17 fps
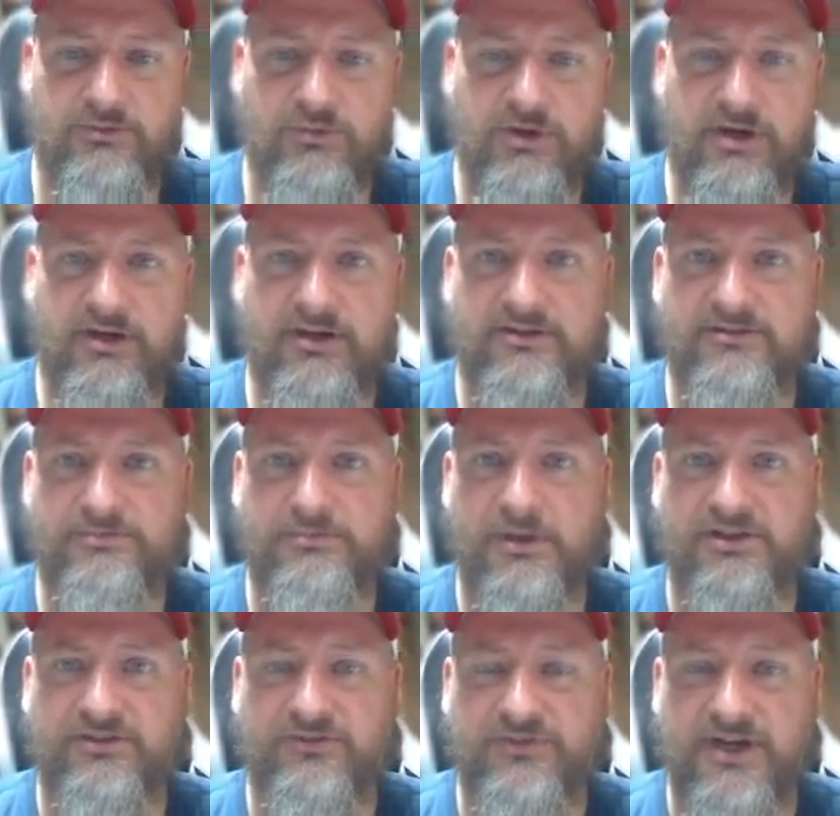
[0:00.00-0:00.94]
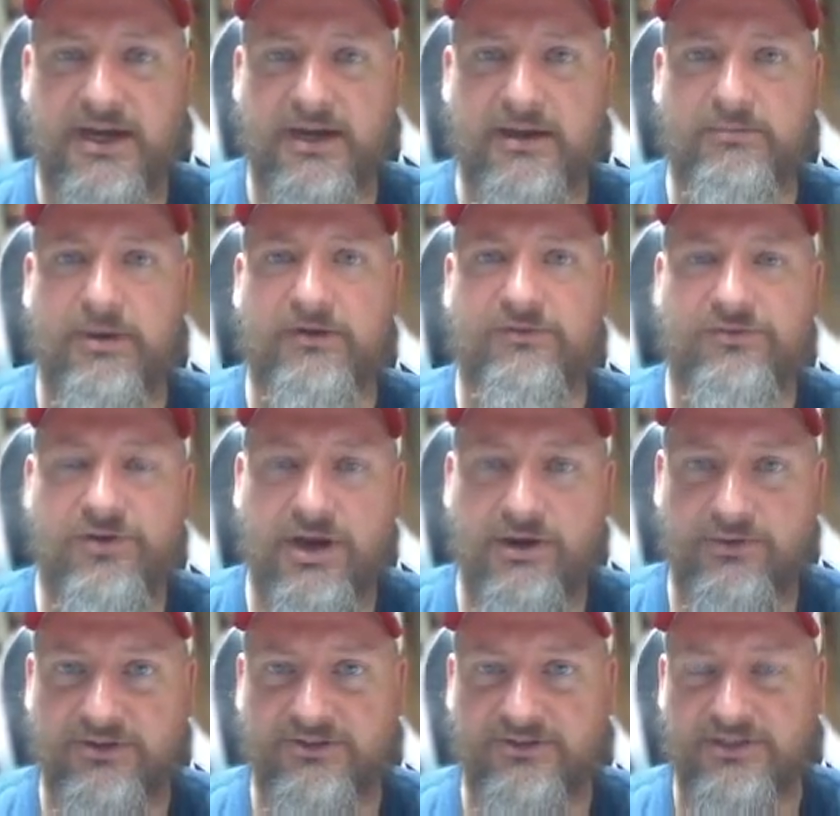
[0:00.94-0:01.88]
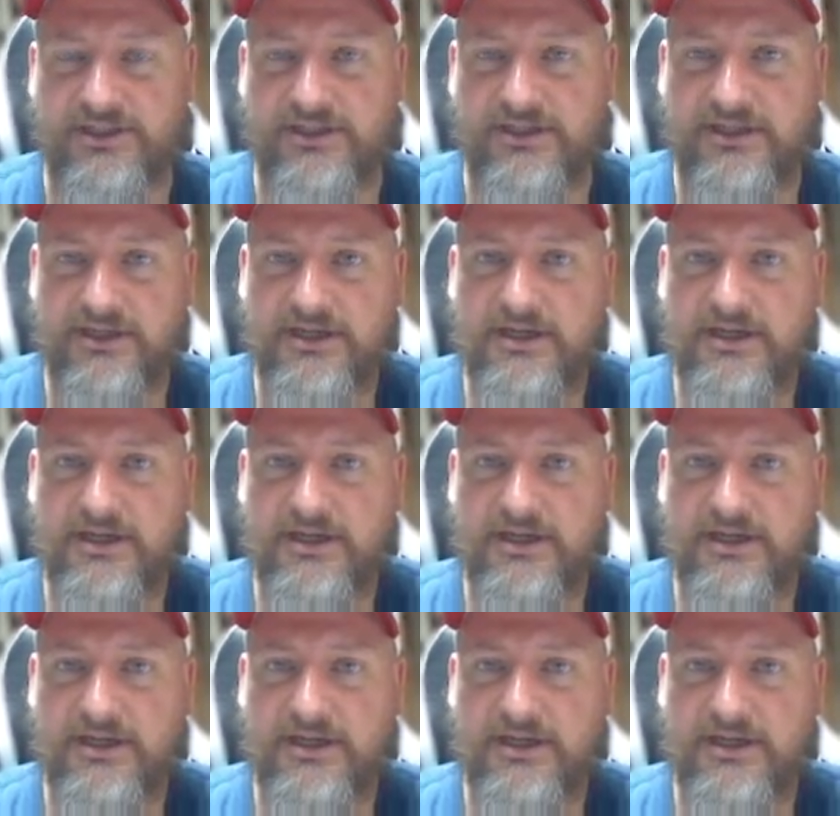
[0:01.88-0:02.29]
we're going to specify by frequency.